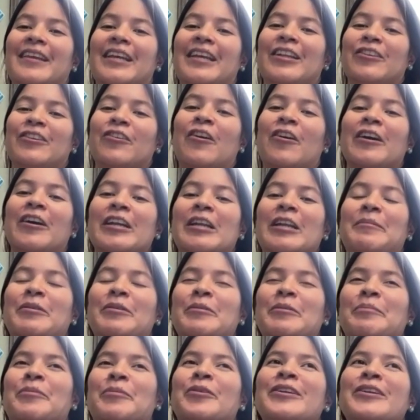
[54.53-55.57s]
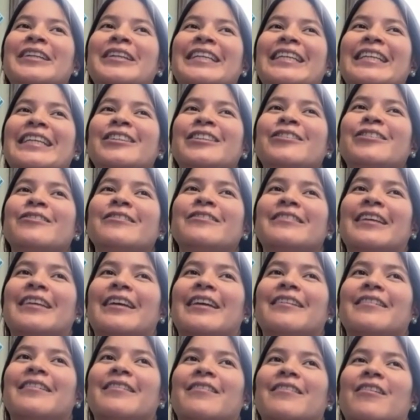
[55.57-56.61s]
and talking about important issues
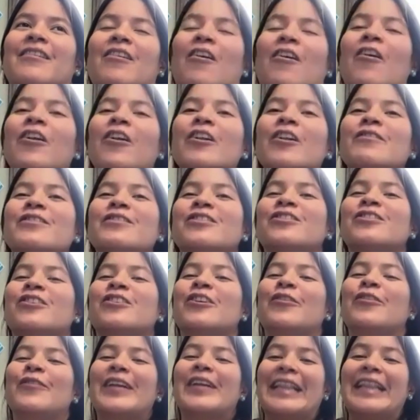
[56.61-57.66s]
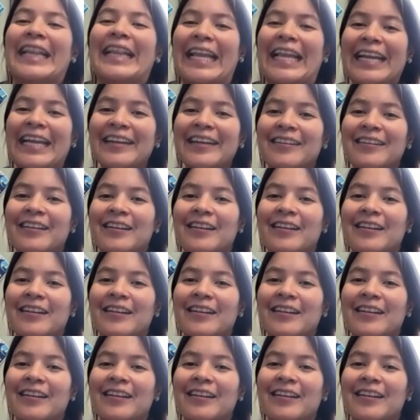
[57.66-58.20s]
that all of us could relate.